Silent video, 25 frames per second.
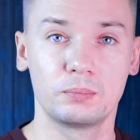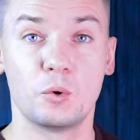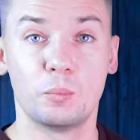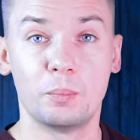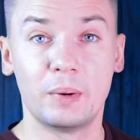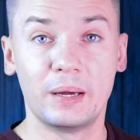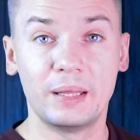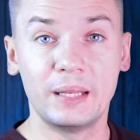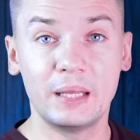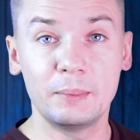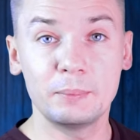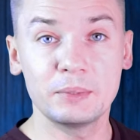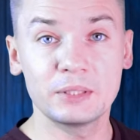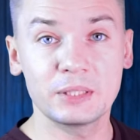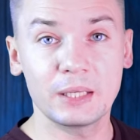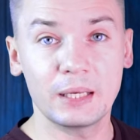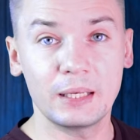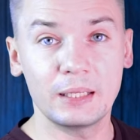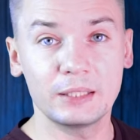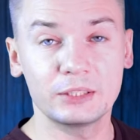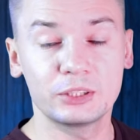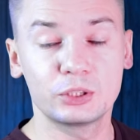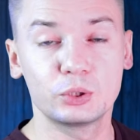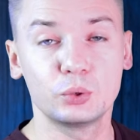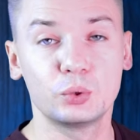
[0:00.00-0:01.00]
My name is
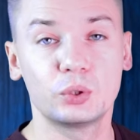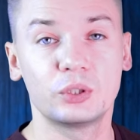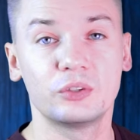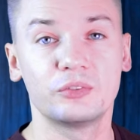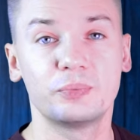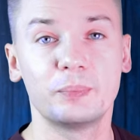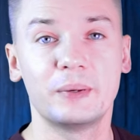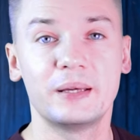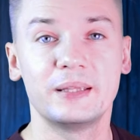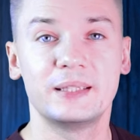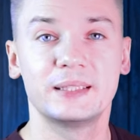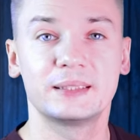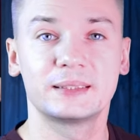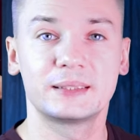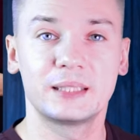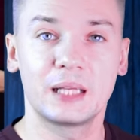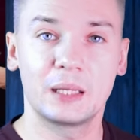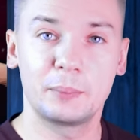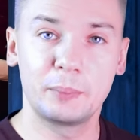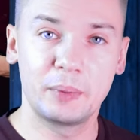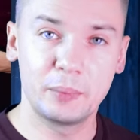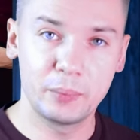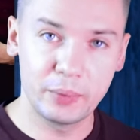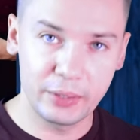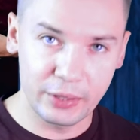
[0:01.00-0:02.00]
Alex Suhov. May this
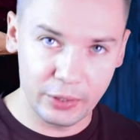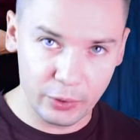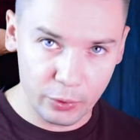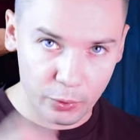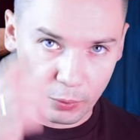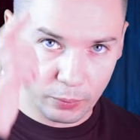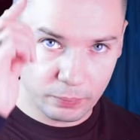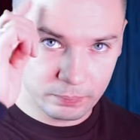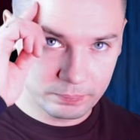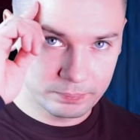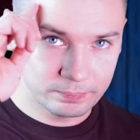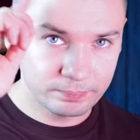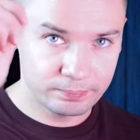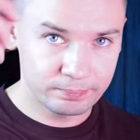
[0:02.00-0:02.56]
style be with you.